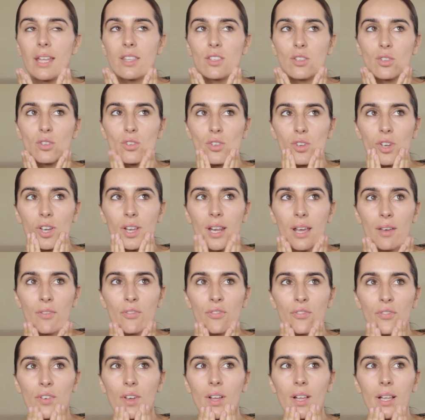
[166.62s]
So you're gonna
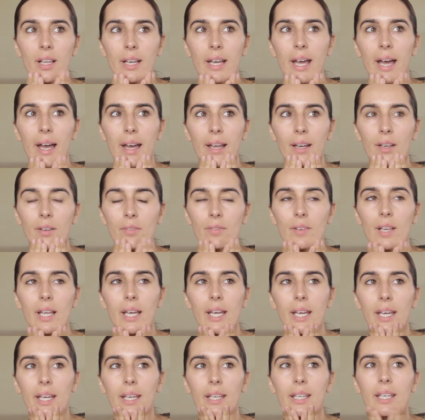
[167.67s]
feel it kind of
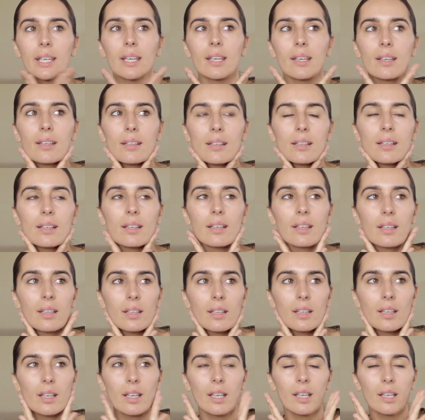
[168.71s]
like,
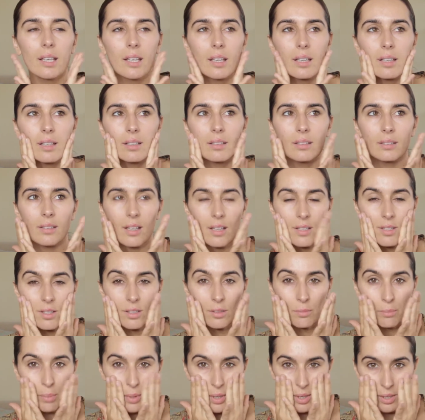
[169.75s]

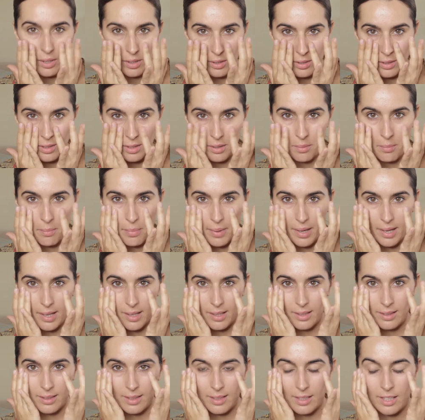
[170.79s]
doesn't burn,
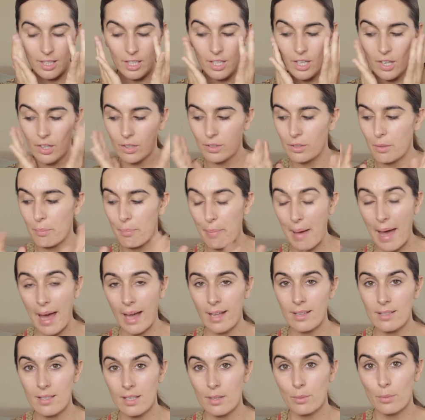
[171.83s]
but you know the
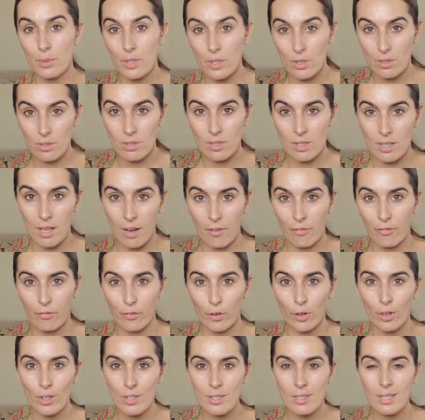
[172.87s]
pads that we use it at
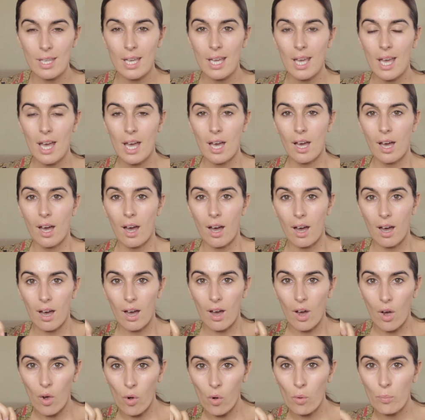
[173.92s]
first
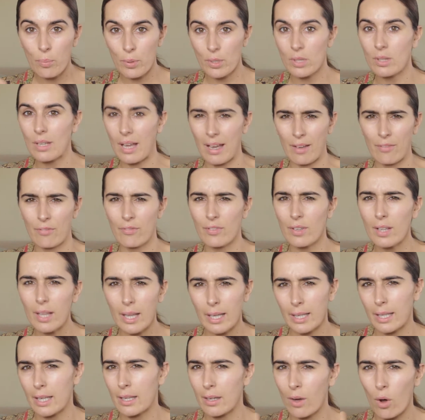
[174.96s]
open, I feel
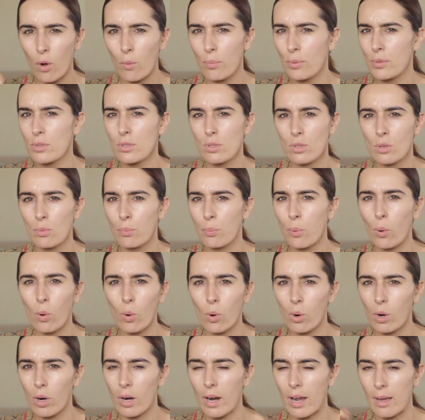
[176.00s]
like it opens the
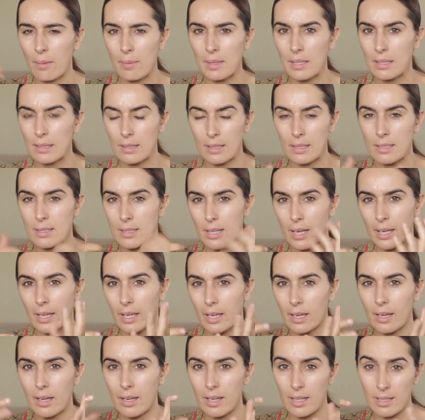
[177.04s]
pore. I mean, there's like
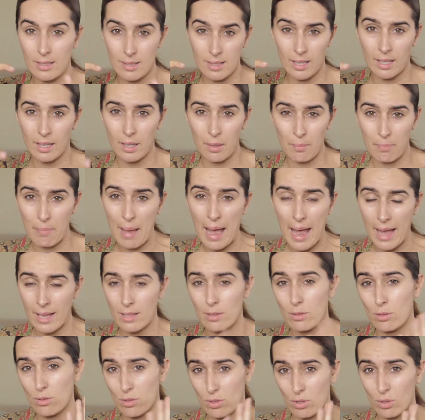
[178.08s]
a, it's like a
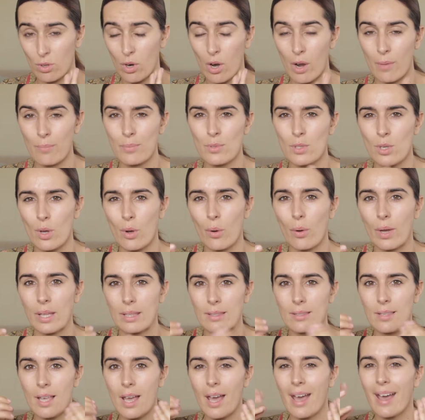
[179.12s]
pad to scrub, so
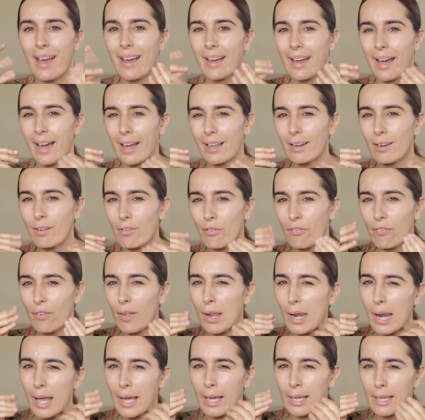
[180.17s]
it's kind of
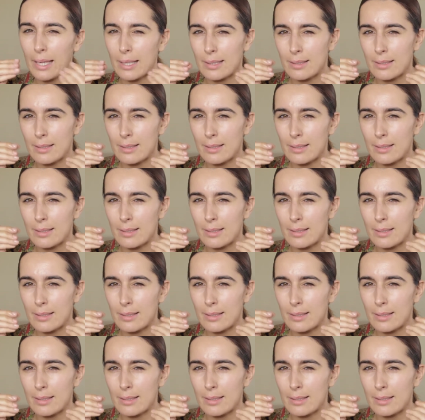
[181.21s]
feel like